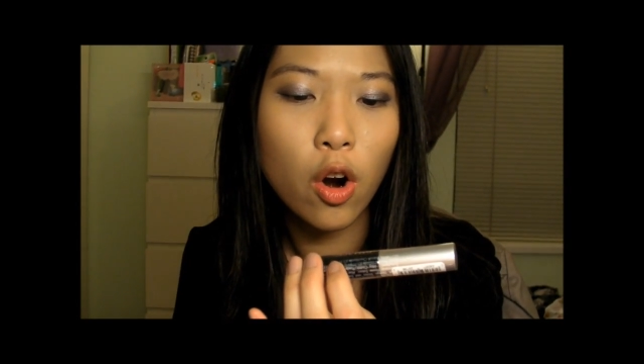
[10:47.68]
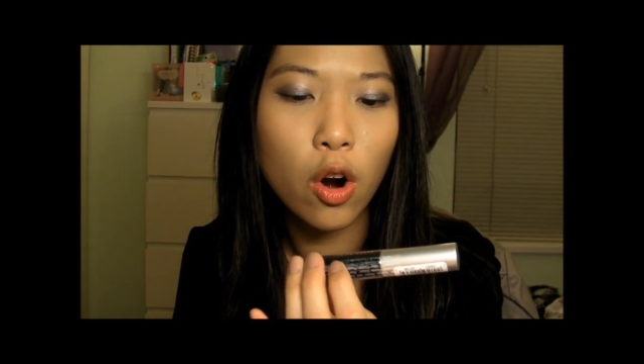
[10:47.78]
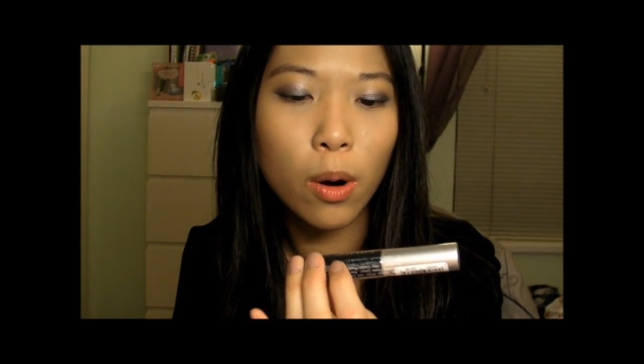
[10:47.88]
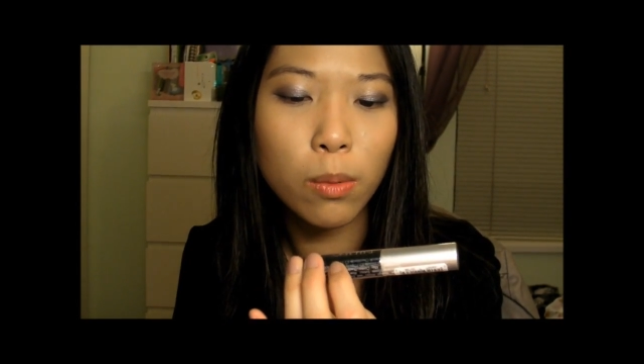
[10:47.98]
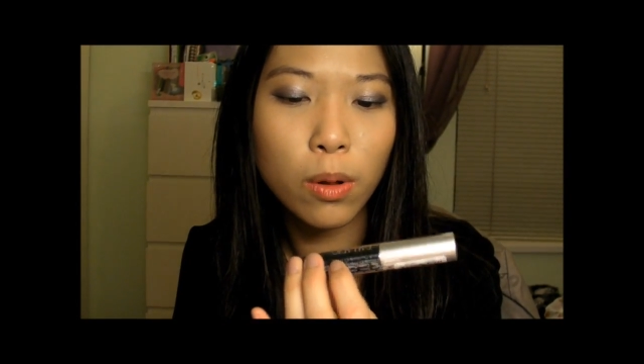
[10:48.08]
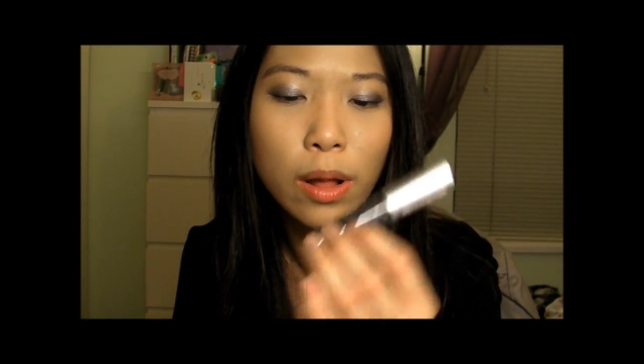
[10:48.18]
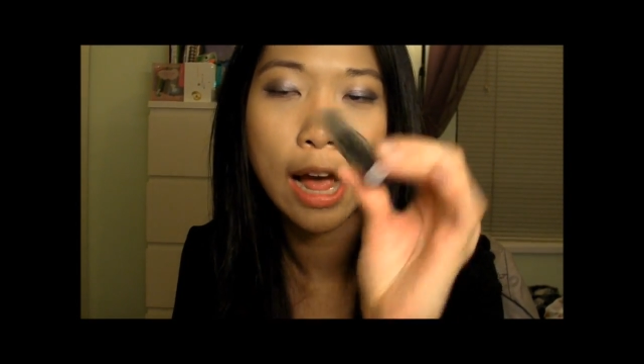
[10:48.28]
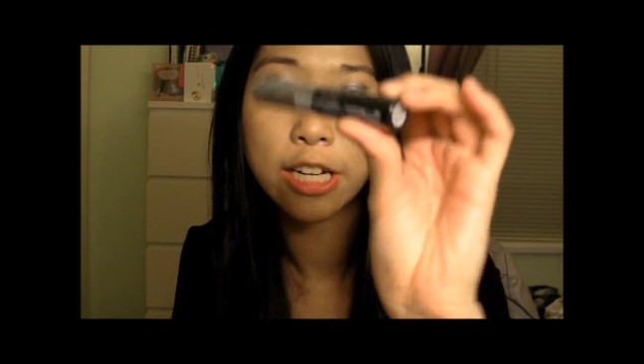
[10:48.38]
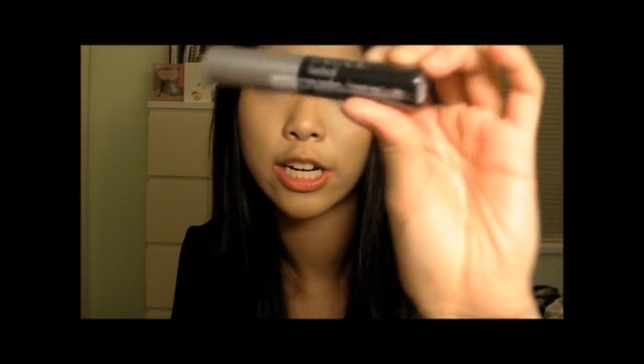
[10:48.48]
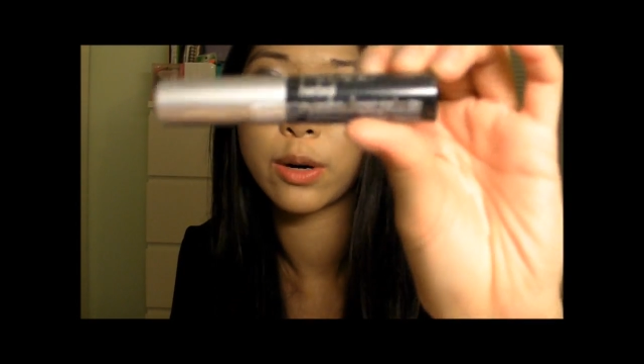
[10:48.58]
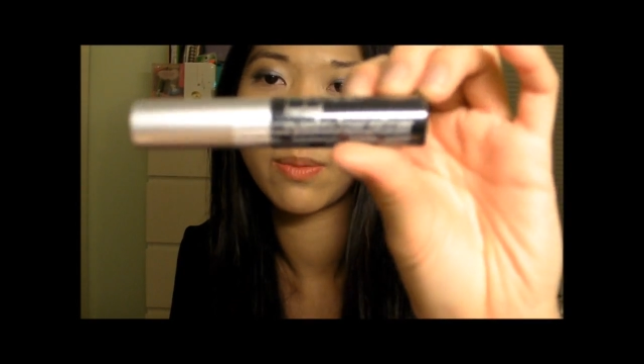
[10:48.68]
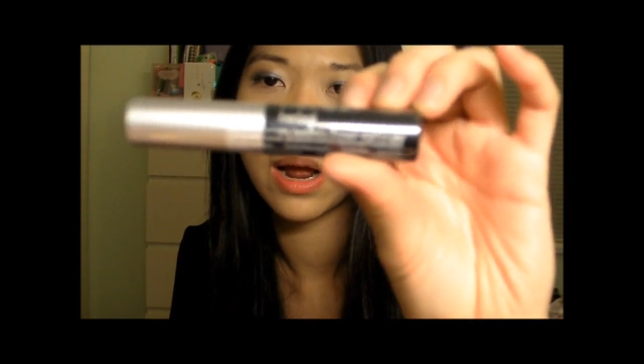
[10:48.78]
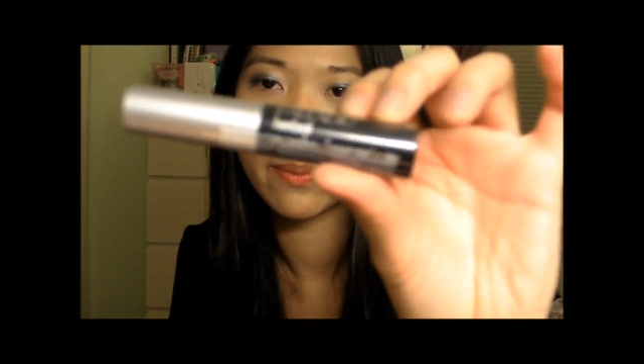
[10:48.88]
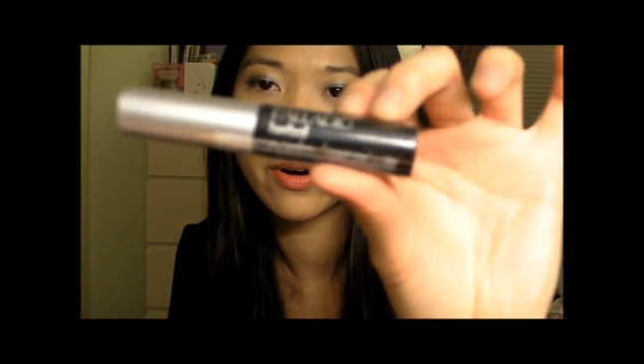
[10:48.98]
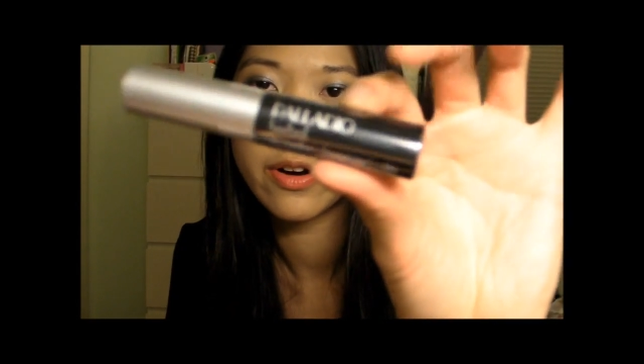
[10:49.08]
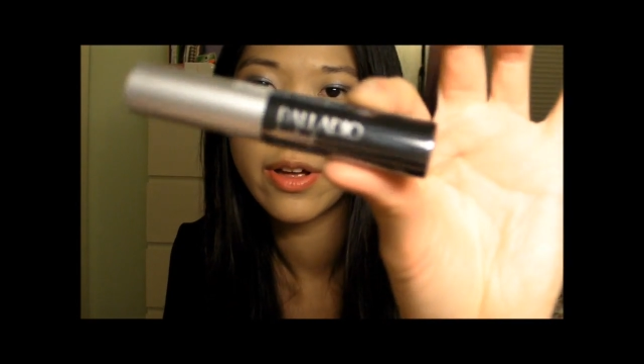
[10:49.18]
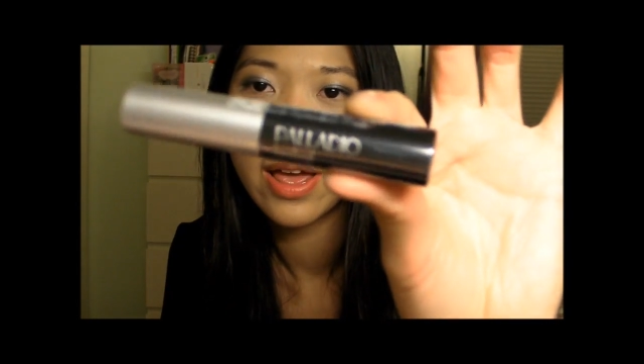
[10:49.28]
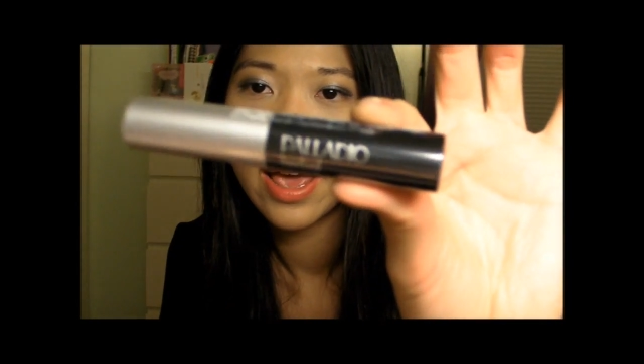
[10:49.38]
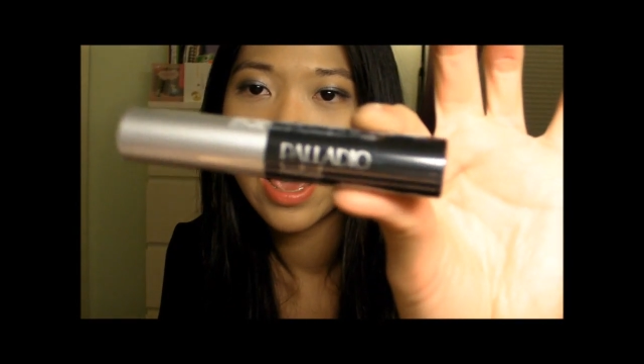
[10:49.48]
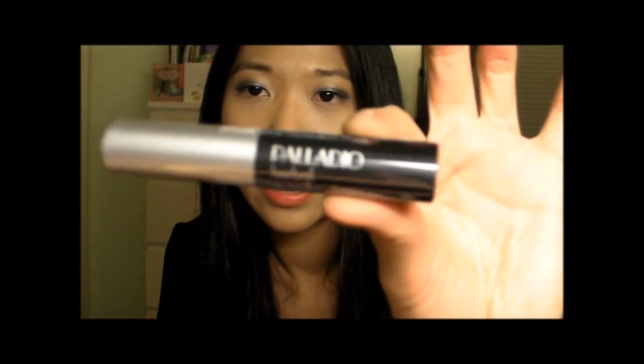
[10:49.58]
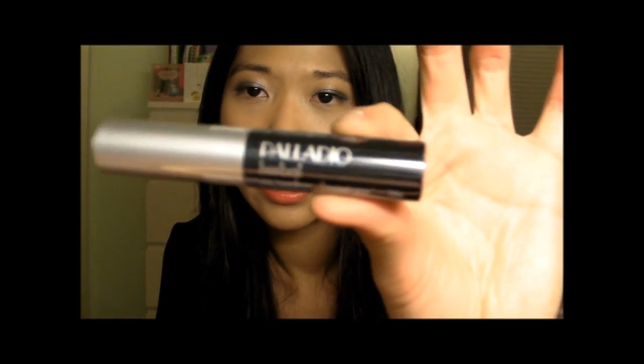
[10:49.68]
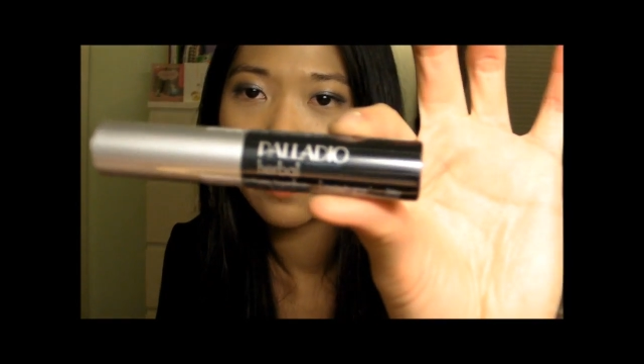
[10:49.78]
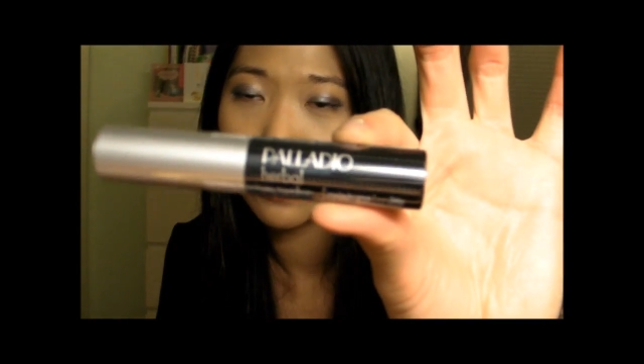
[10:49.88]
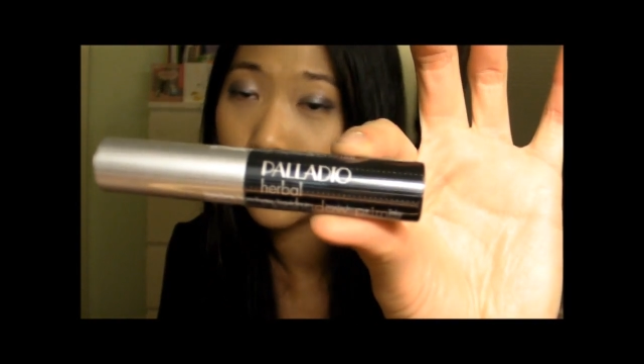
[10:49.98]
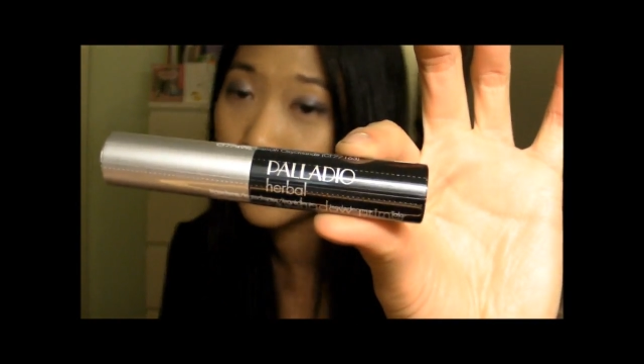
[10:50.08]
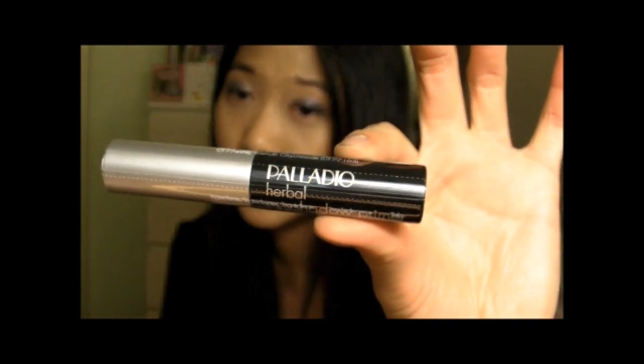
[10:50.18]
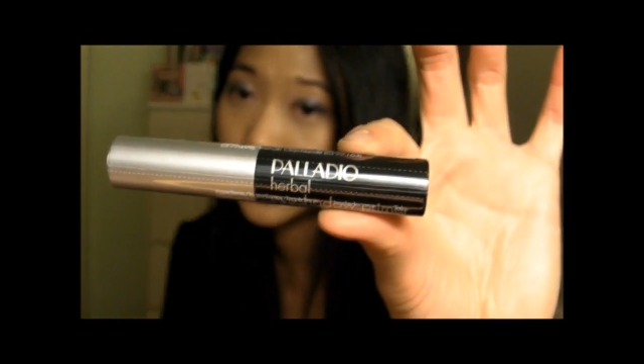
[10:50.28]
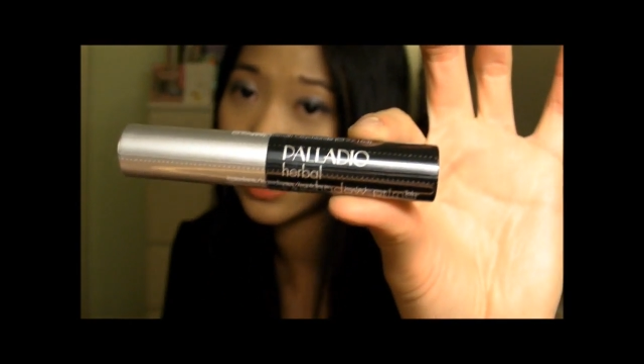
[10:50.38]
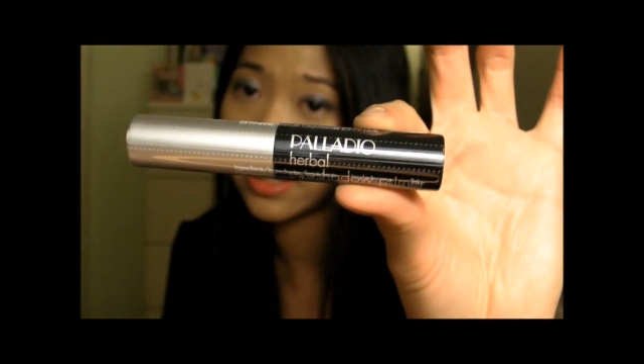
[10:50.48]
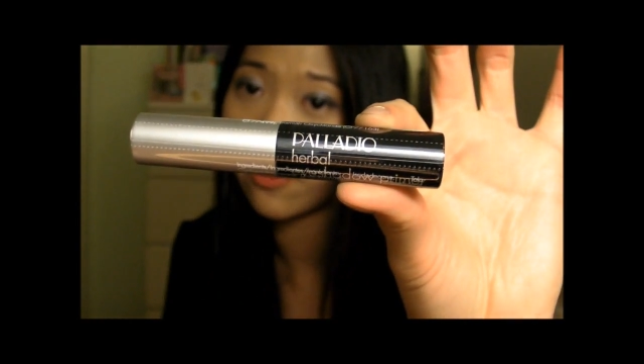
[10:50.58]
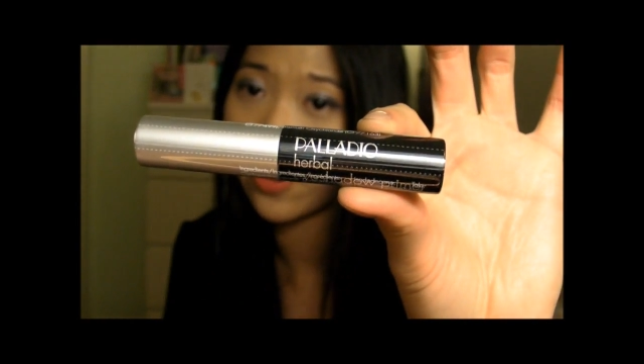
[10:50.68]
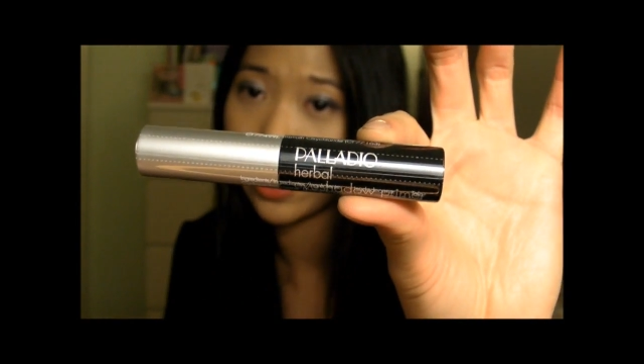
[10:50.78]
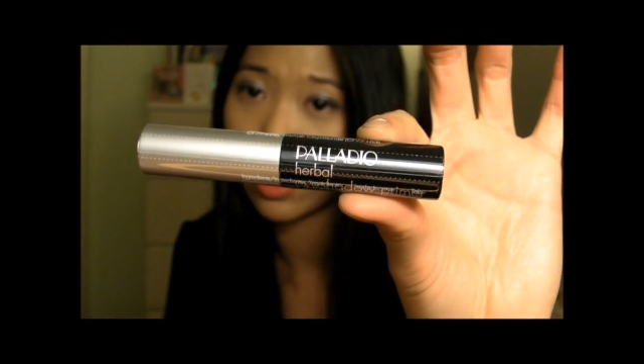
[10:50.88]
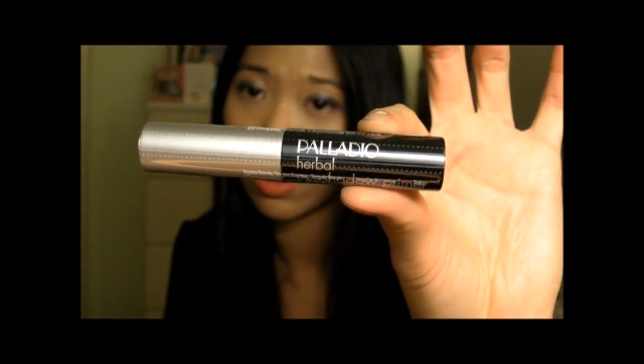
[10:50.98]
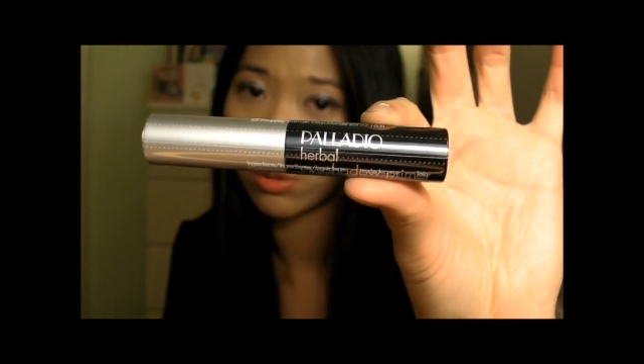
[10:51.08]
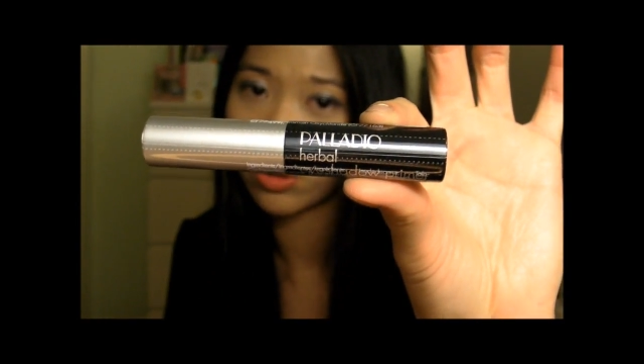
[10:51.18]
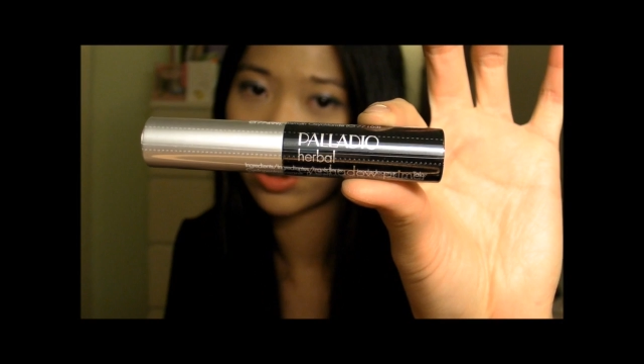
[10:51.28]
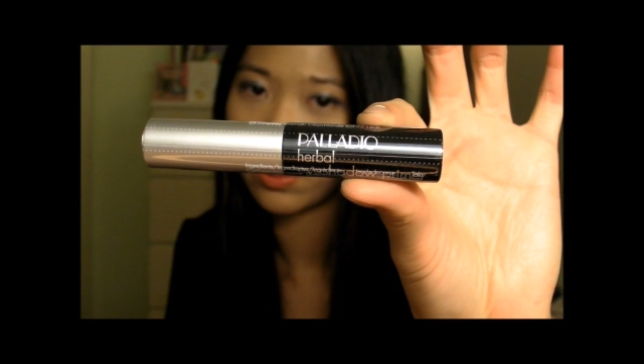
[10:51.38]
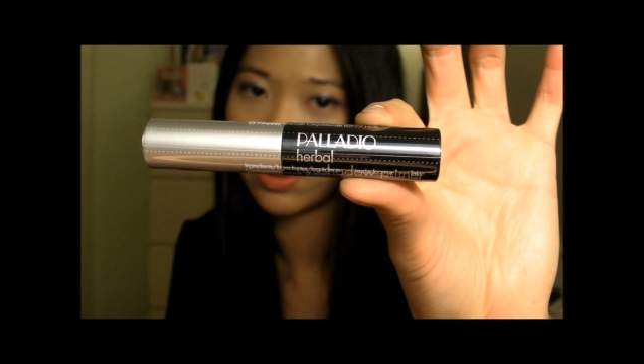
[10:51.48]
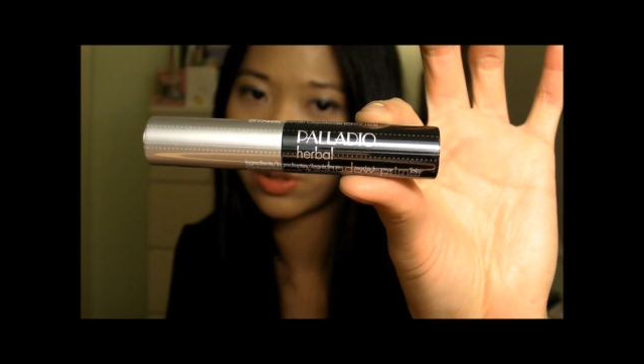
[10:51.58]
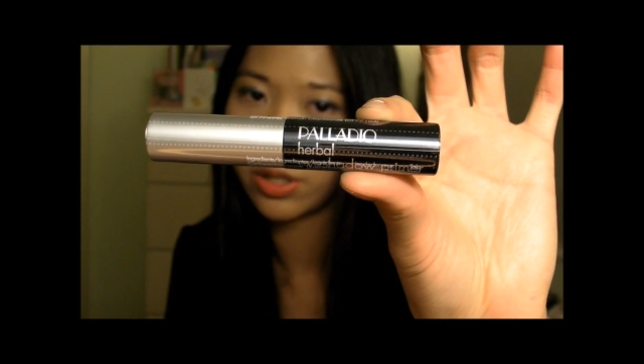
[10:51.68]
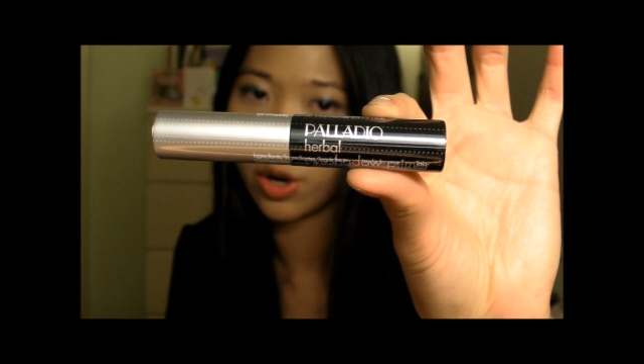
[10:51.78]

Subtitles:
Herbal Eyeshadow Primer. And apparently this is a very close dupe to the